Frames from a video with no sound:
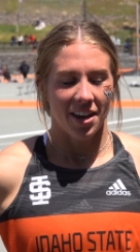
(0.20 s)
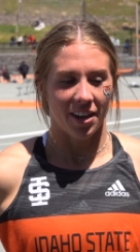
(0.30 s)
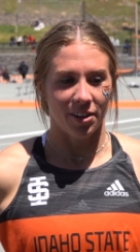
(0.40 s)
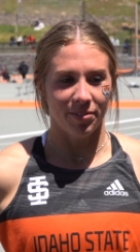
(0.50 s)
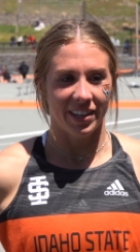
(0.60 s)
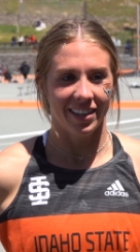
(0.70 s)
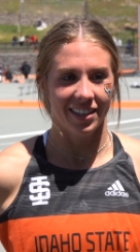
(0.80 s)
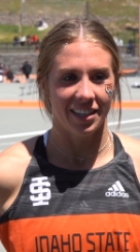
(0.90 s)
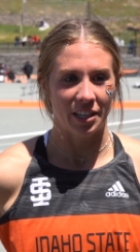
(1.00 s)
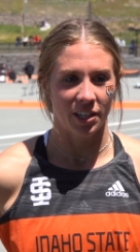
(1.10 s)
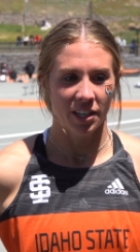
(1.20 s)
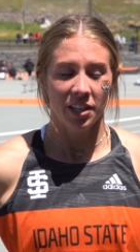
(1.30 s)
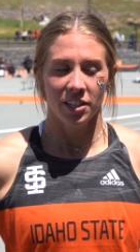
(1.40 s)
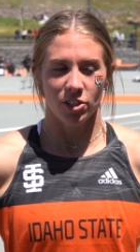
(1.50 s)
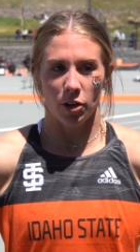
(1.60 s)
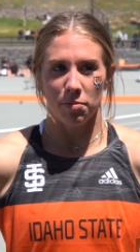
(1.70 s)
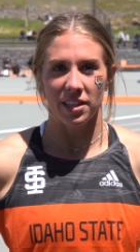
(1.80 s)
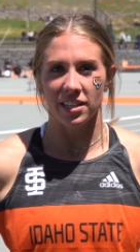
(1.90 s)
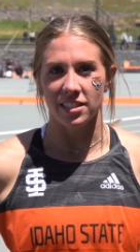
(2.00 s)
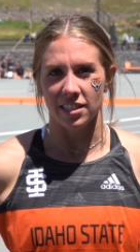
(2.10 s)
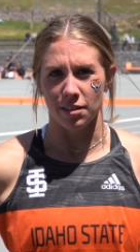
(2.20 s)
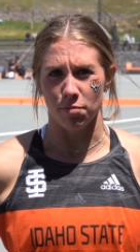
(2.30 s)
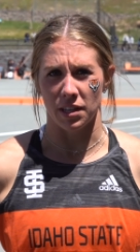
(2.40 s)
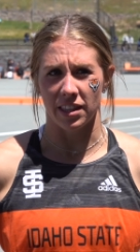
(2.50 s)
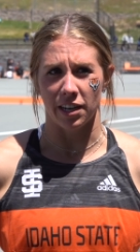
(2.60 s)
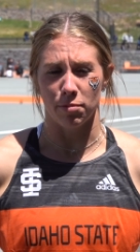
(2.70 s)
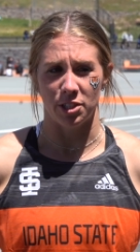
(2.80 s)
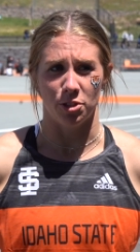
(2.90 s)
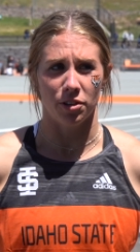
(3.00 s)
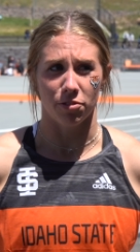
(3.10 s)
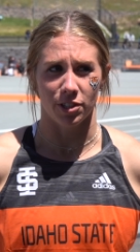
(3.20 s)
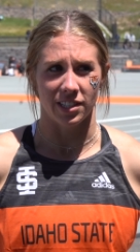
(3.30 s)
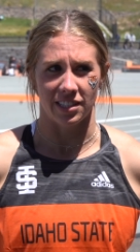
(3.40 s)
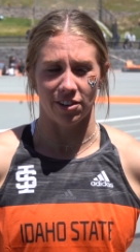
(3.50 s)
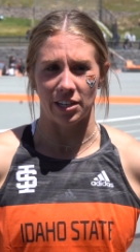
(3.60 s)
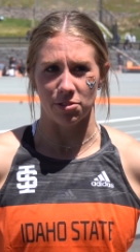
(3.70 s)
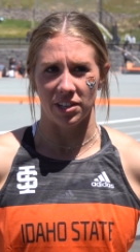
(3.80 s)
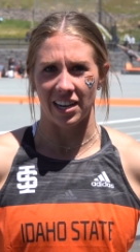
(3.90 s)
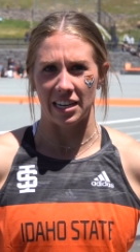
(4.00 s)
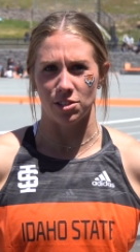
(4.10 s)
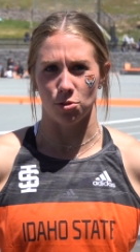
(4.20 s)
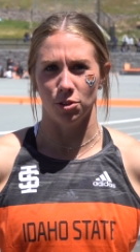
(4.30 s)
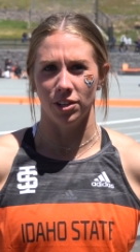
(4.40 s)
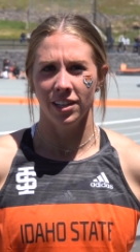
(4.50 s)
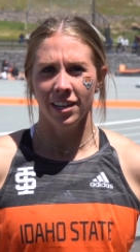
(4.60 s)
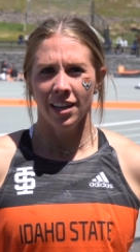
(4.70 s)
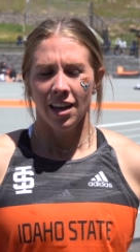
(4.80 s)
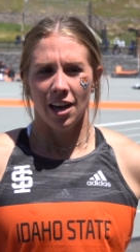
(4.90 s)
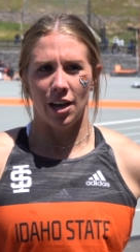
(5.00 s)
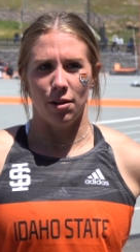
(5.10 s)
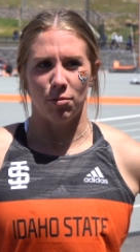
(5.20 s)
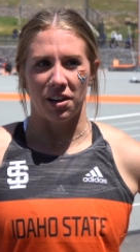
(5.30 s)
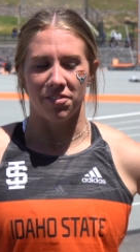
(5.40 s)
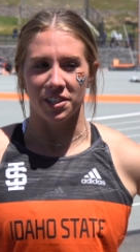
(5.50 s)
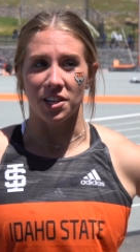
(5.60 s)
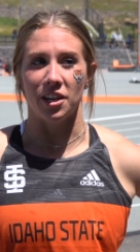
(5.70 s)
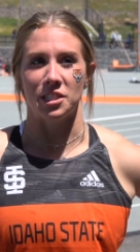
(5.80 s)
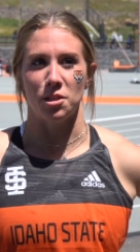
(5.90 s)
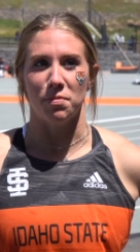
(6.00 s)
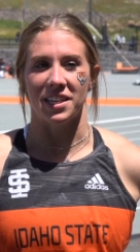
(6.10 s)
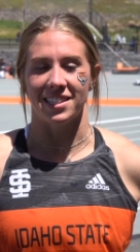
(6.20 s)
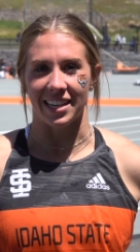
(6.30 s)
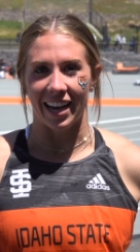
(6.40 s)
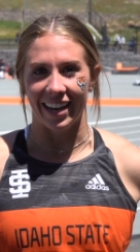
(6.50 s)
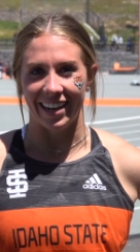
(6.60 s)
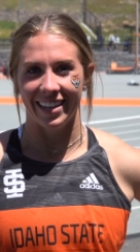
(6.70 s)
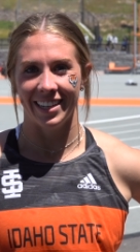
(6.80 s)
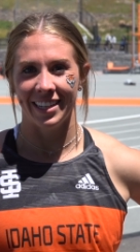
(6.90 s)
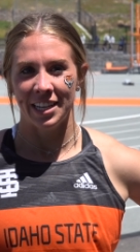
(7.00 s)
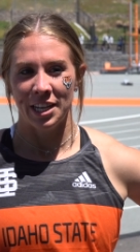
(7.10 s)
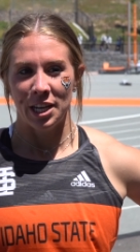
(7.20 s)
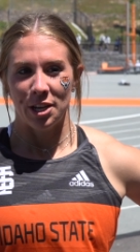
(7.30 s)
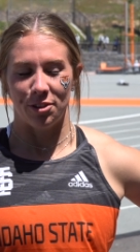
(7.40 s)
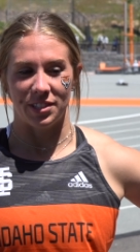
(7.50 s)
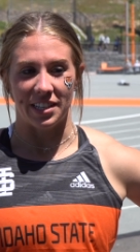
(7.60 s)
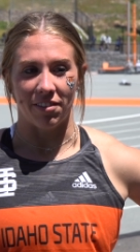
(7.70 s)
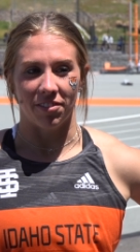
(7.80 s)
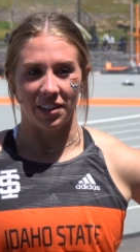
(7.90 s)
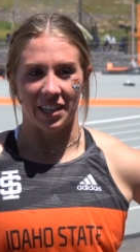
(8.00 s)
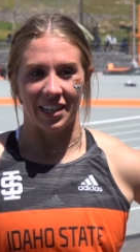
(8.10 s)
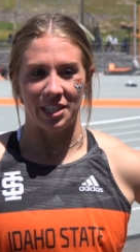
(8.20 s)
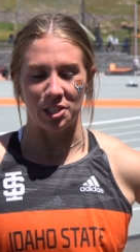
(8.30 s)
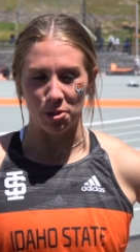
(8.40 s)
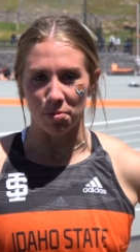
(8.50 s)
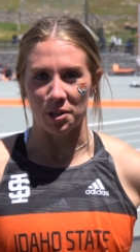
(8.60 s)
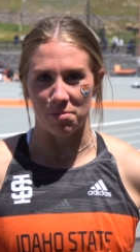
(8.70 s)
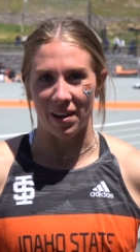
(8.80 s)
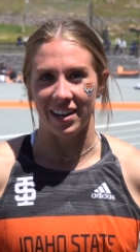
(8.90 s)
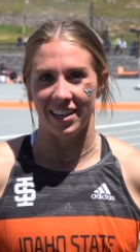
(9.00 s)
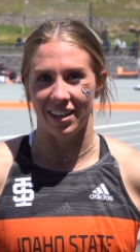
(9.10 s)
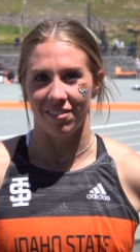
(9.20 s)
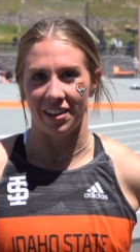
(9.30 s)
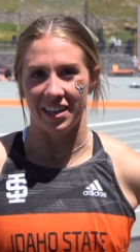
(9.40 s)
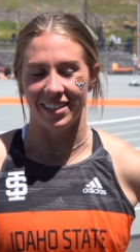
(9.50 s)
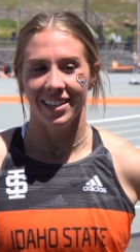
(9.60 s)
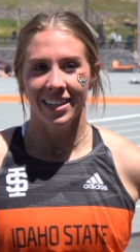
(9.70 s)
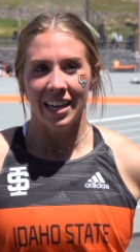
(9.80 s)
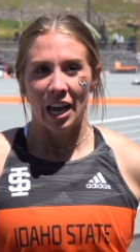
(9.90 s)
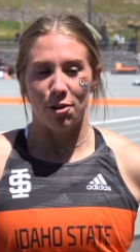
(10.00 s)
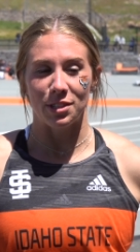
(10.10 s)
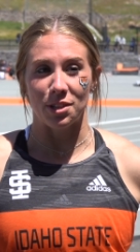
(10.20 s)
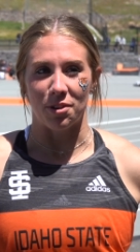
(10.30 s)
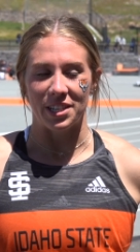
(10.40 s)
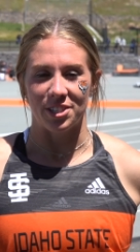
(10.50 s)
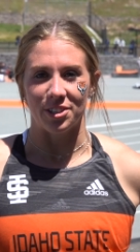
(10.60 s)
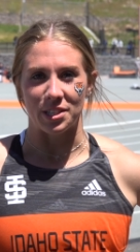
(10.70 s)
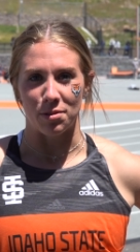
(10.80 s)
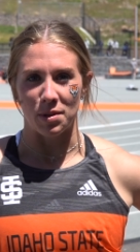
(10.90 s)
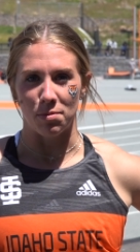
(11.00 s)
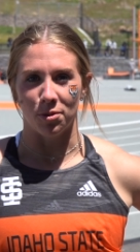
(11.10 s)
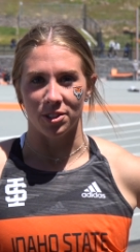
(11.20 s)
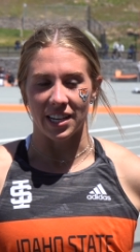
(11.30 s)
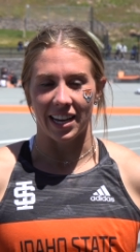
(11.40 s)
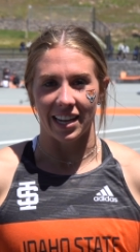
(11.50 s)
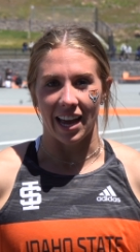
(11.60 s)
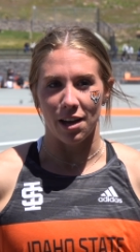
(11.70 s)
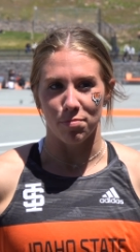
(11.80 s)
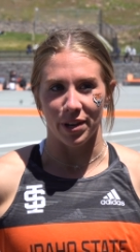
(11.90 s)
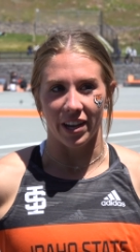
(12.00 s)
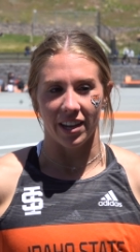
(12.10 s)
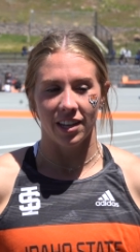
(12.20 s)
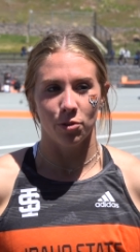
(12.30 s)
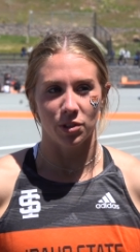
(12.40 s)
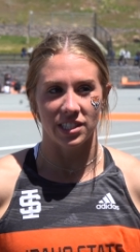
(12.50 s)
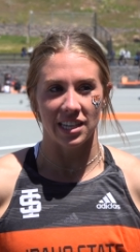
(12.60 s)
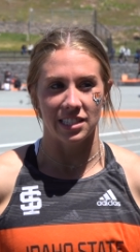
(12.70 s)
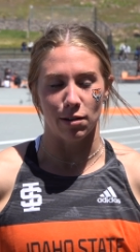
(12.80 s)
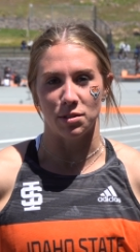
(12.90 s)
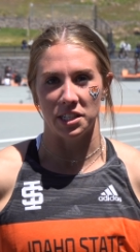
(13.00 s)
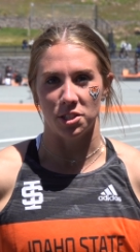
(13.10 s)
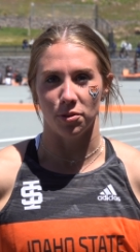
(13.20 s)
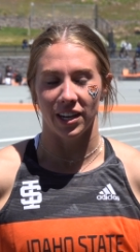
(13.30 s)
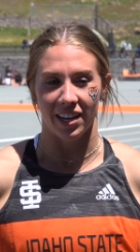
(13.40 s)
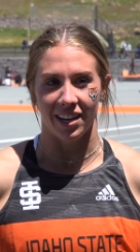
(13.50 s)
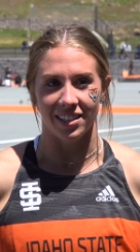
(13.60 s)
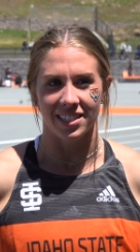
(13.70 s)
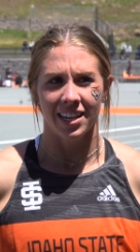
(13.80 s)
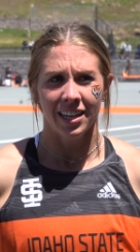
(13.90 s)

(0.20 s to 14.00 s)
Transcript: Um, so I mean this is something that I've been shooting for since I graduated high school. Um, when I first got into the big sky it was definitely super competitive and I wasn't quite sure I was going to be a multi yet but once I stepped into it and